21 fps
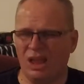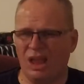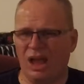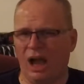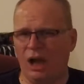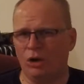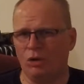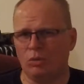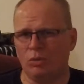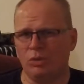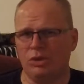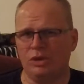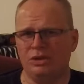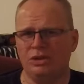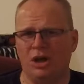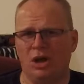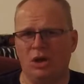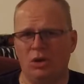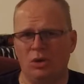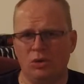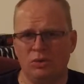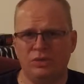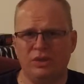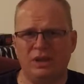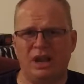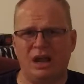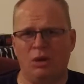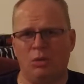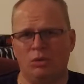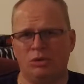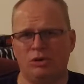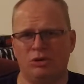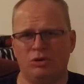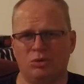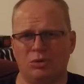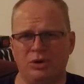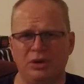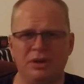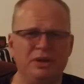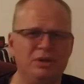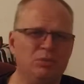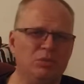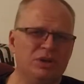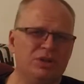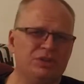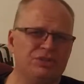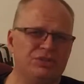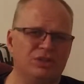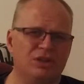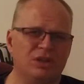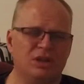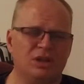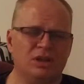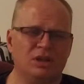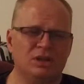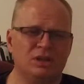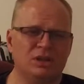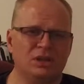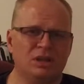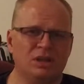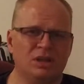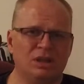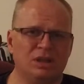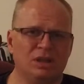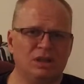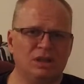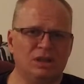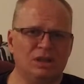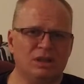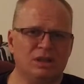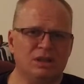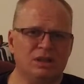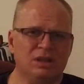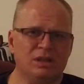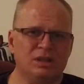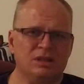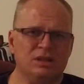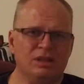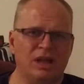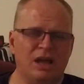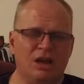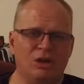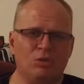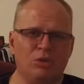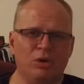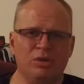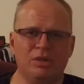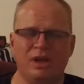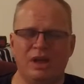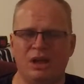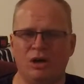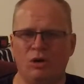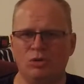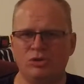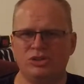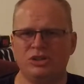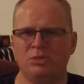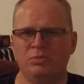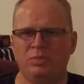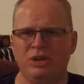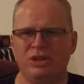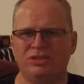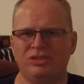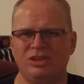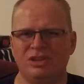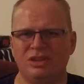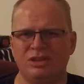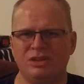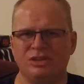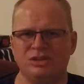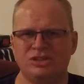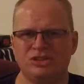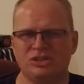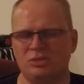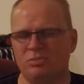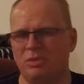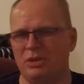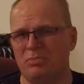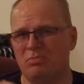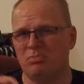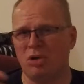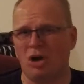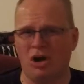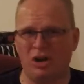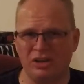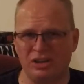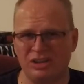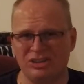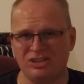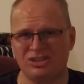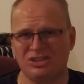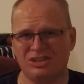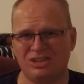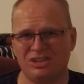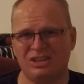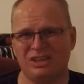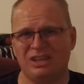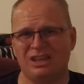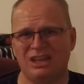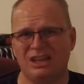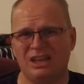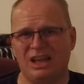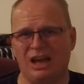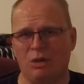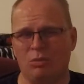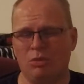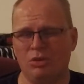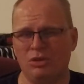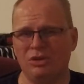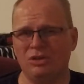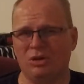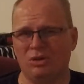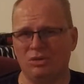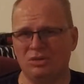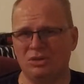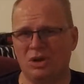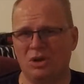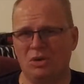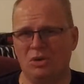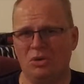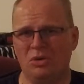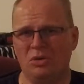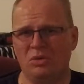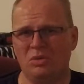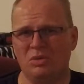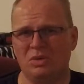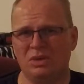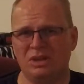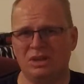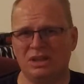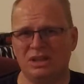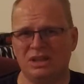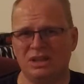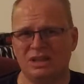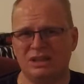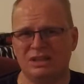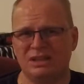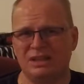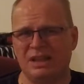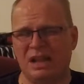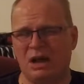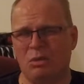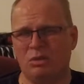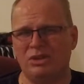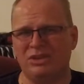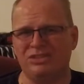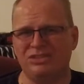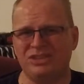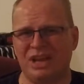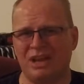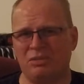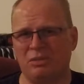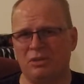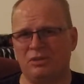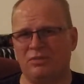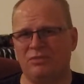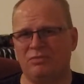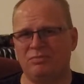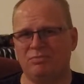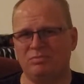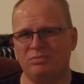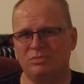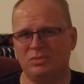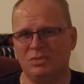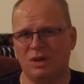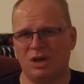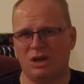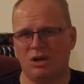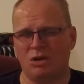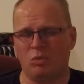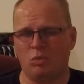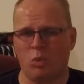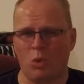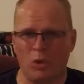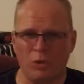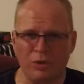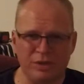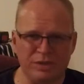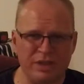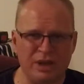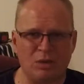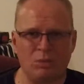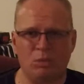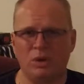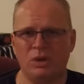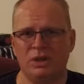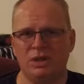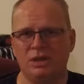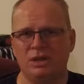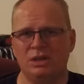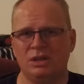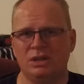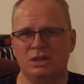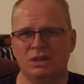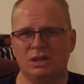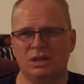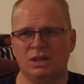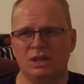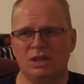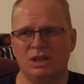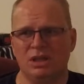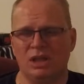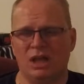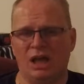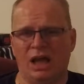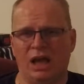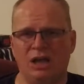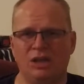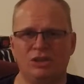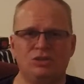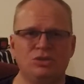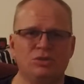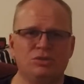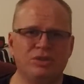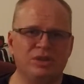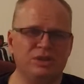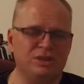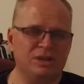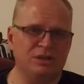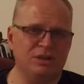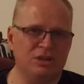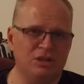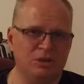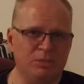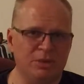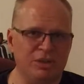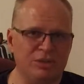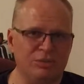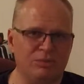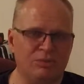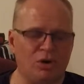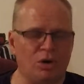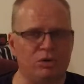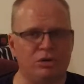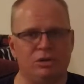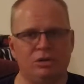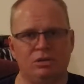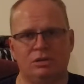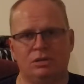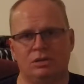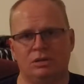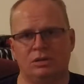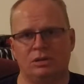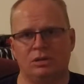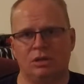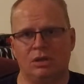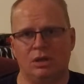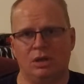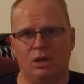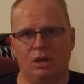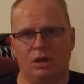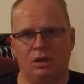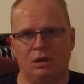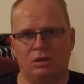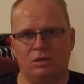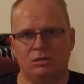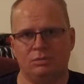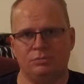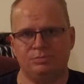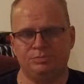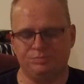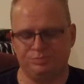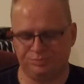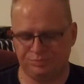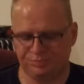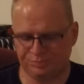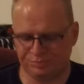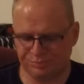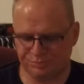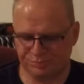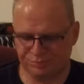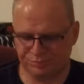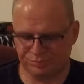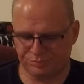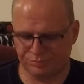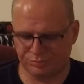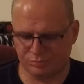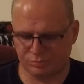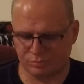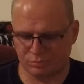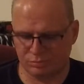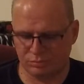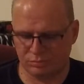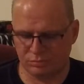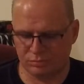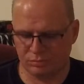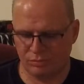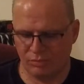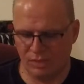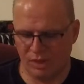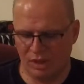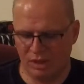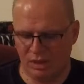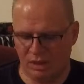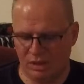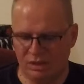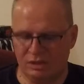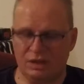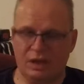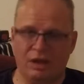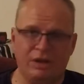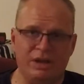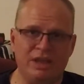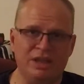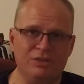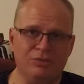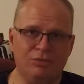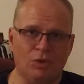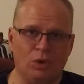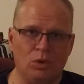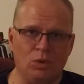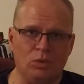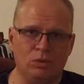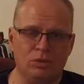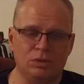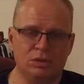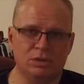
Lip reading: don't really know that I would agree with that. I agree that LGBT should be punished. I really don't know that I would exactly word it that way. I do think they need to be converted. Now, evil,